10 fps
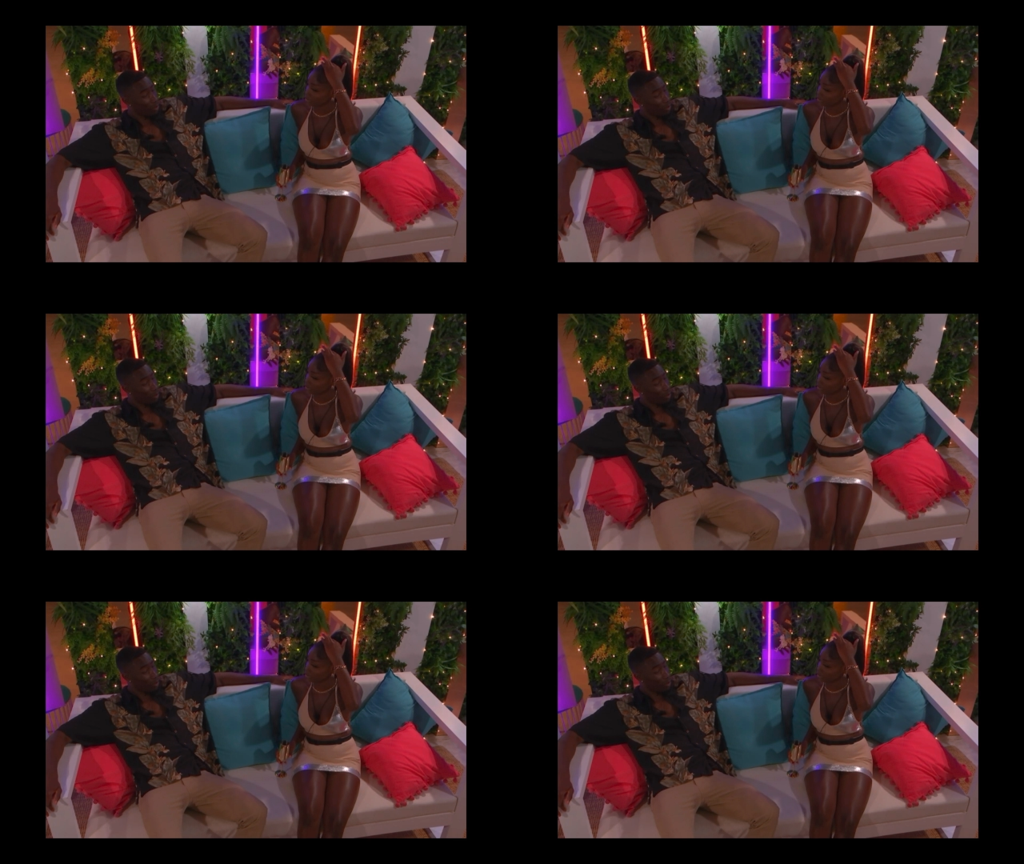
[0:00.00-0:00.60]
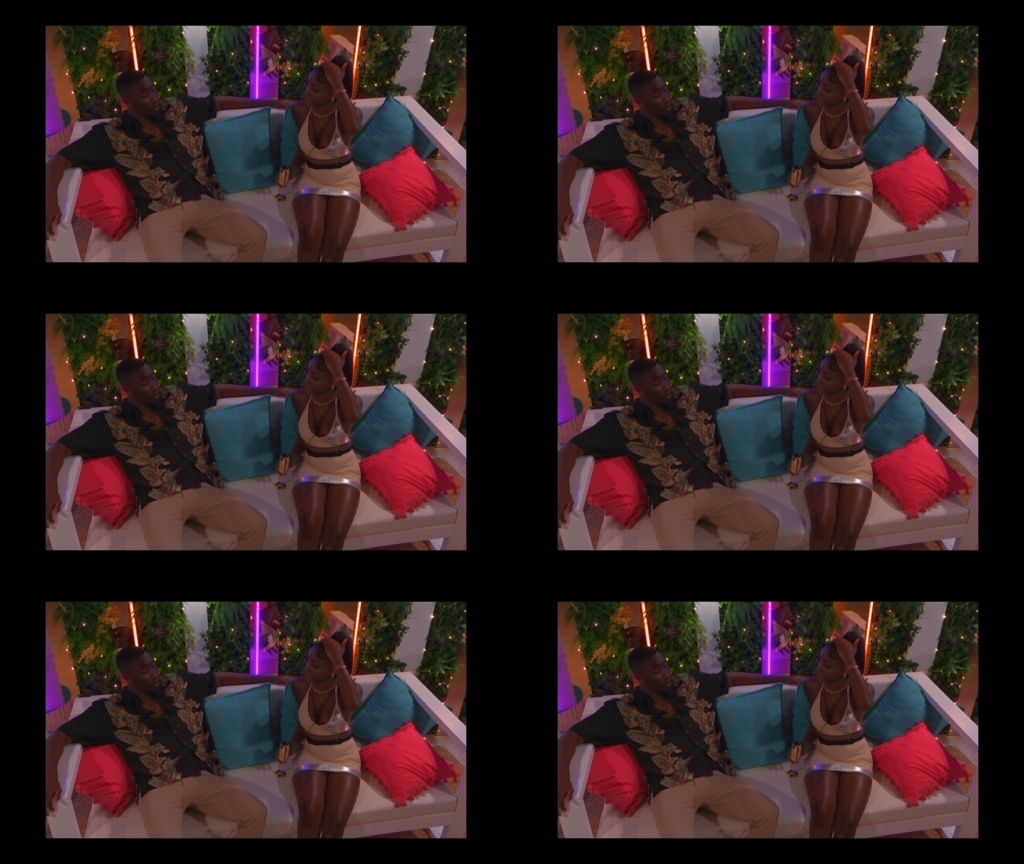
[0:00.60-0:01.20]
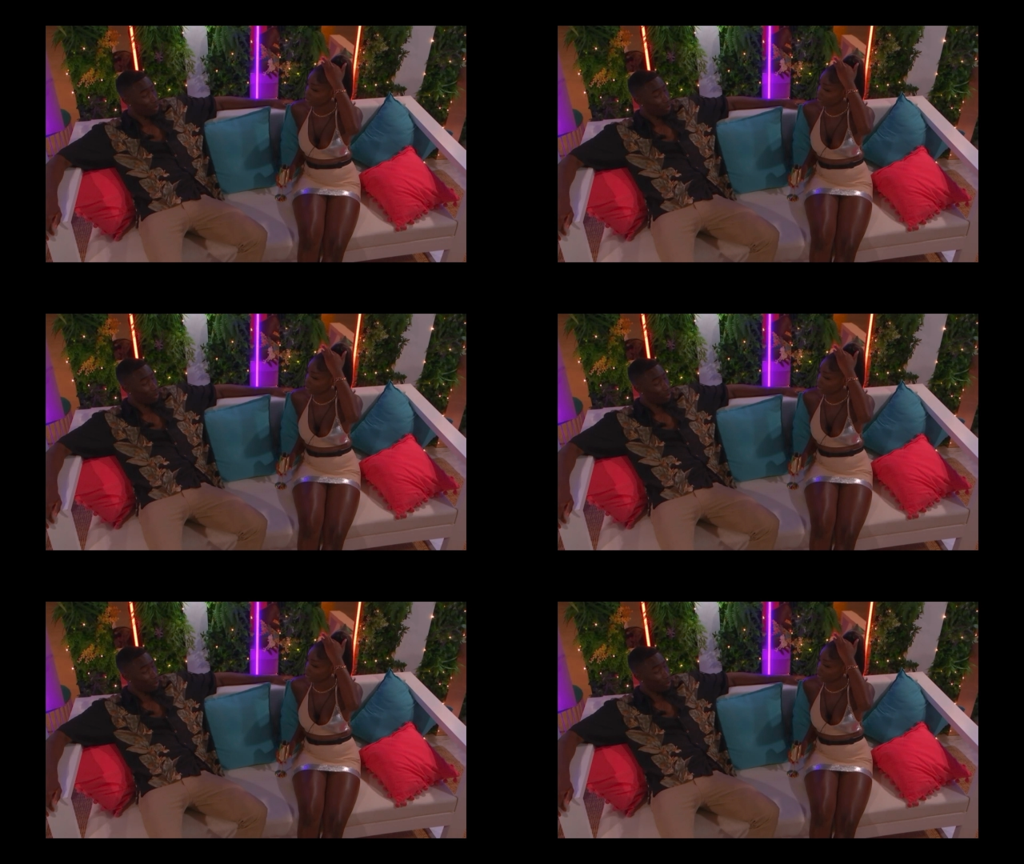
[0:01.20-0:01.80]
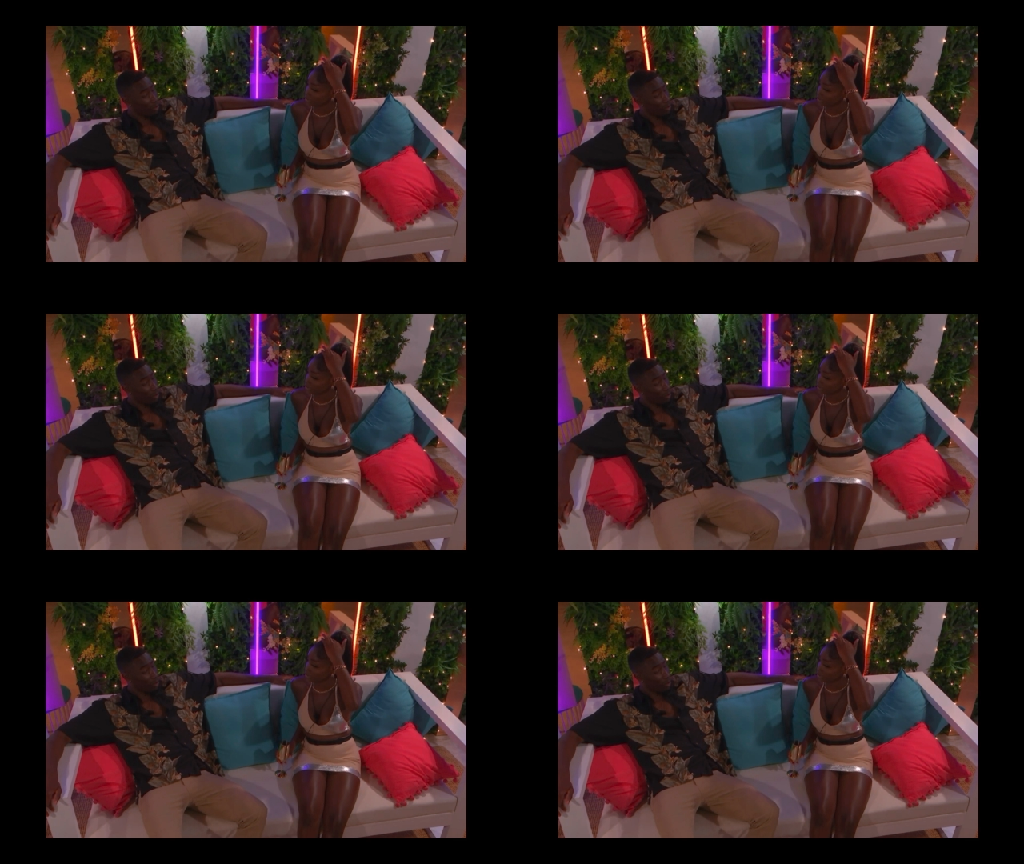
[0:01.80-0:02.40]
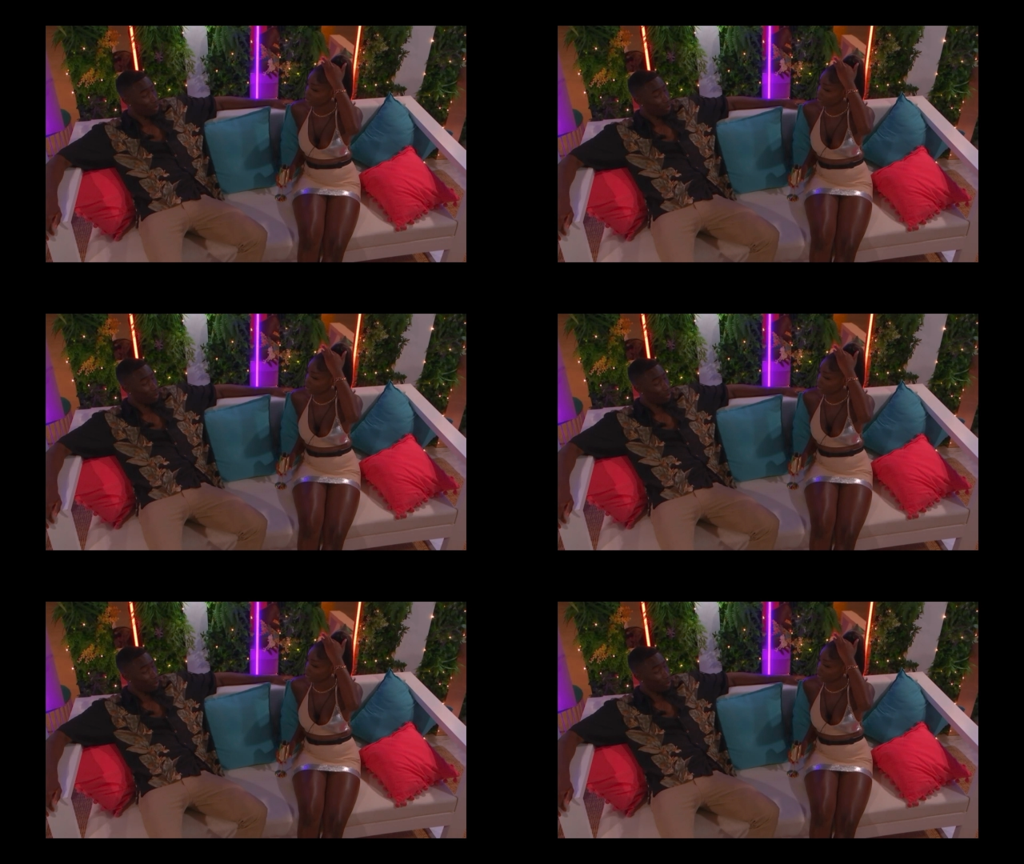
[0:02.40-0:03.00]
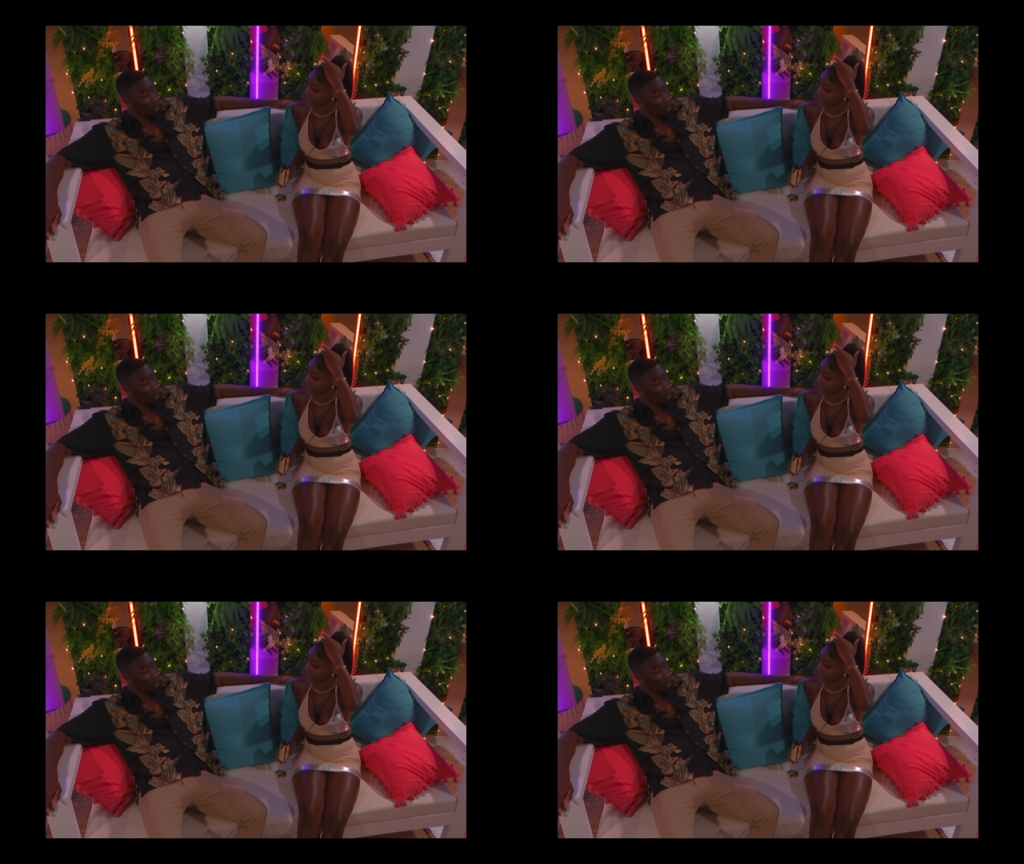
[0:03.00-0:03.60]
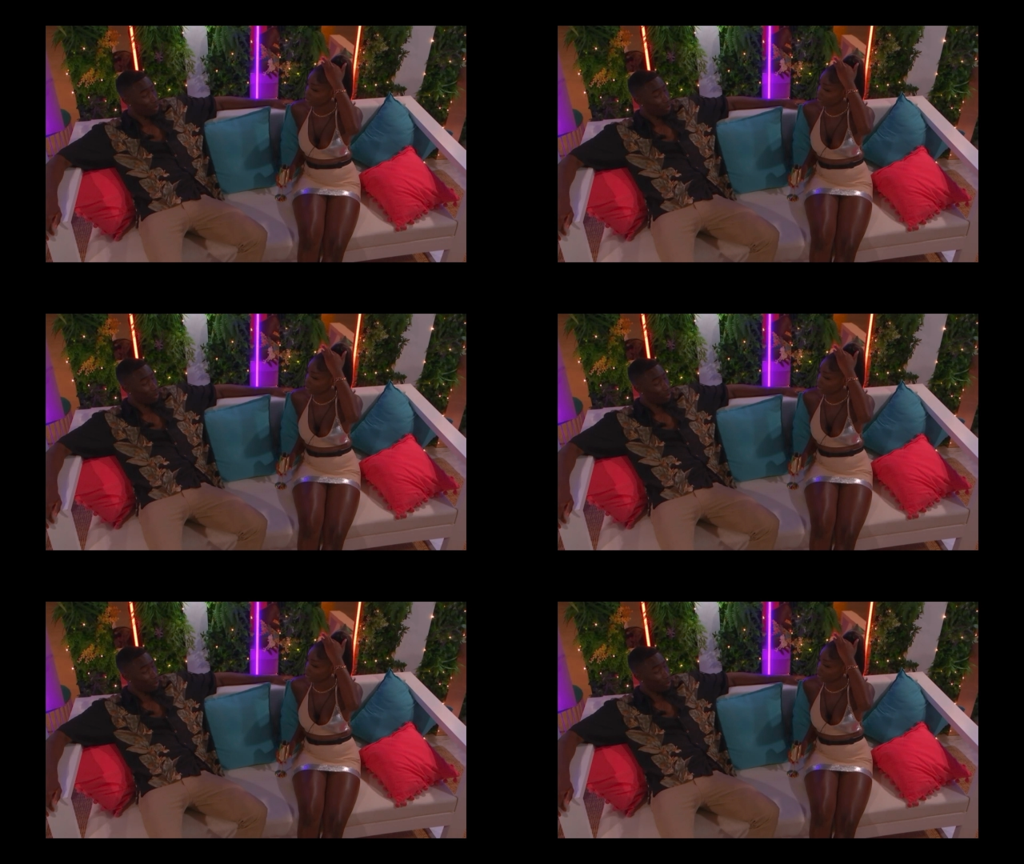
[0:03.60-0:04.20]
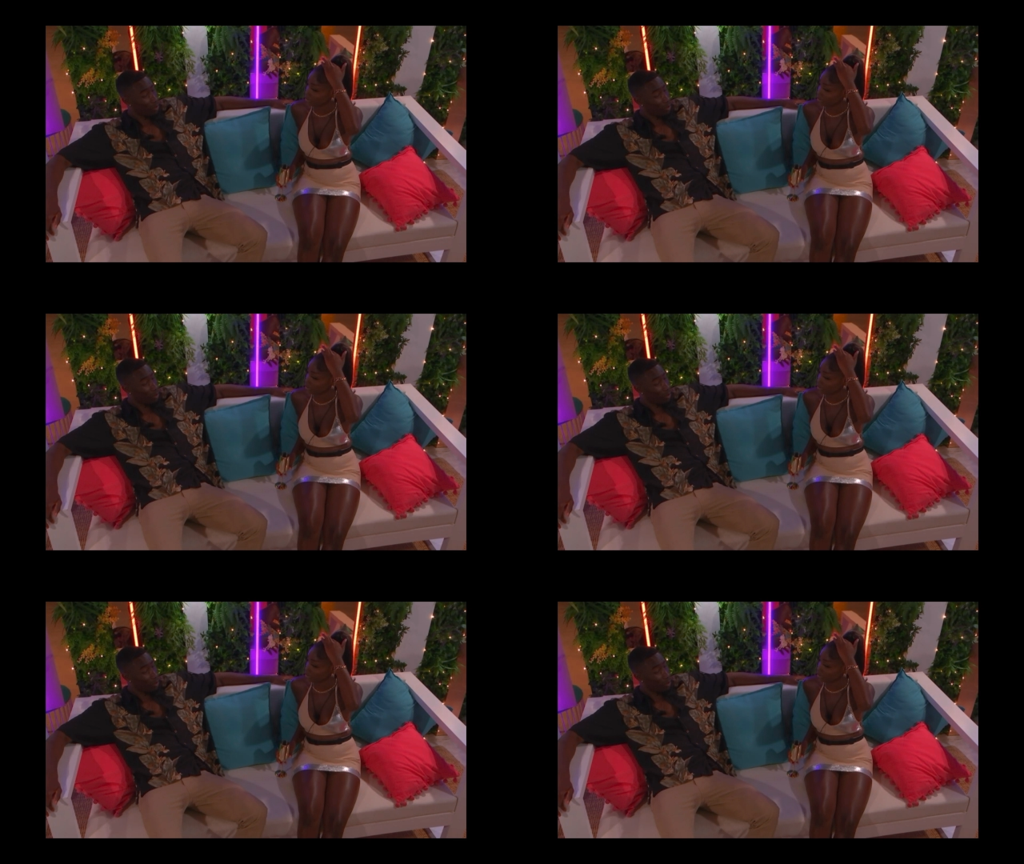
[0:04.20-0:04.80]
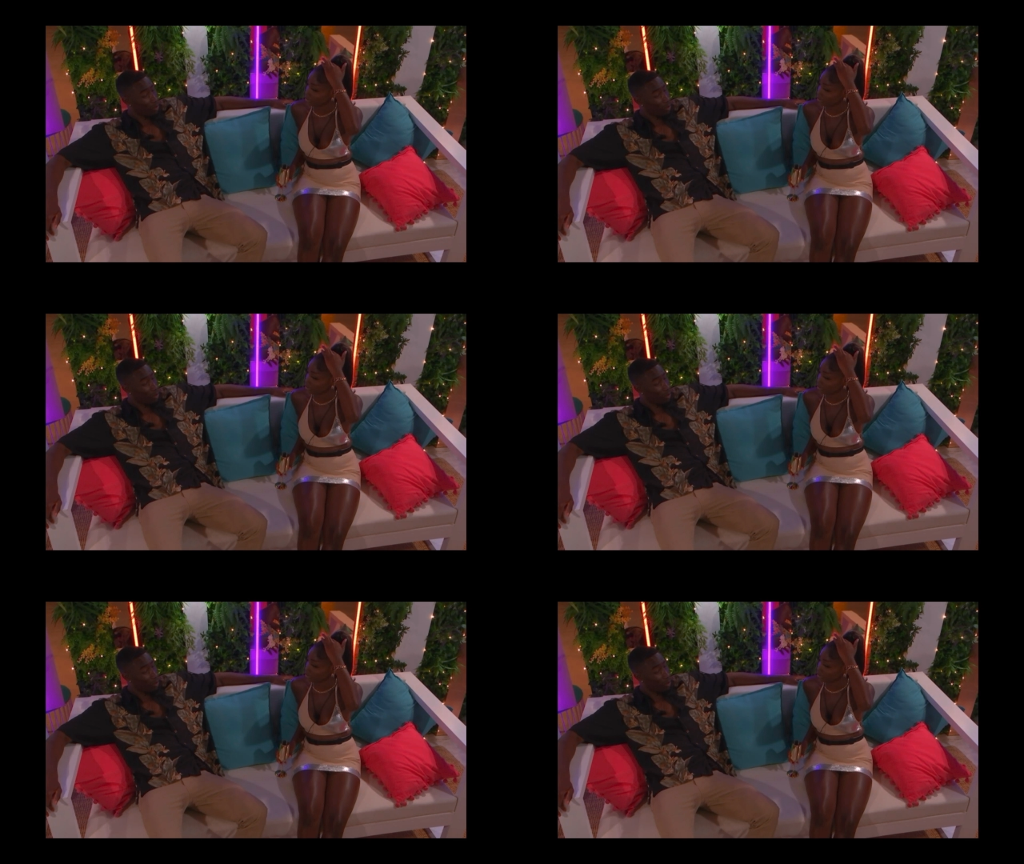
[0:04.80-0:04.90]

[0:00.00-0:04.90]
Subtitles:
(no speaker visible)